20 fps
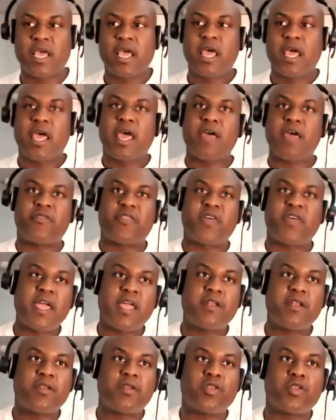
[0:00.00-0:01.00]
And
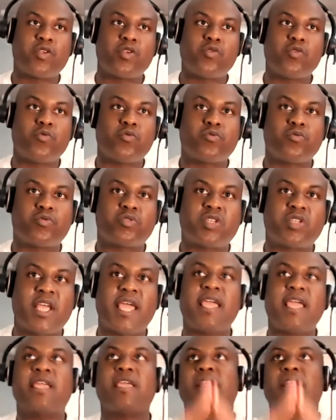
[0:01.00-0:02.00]
then you
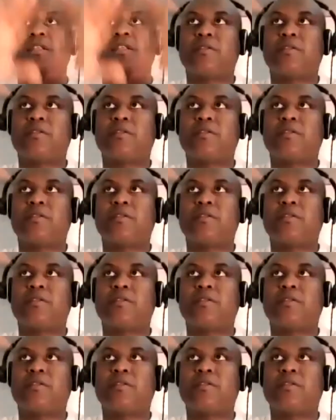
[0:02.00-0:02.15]
take it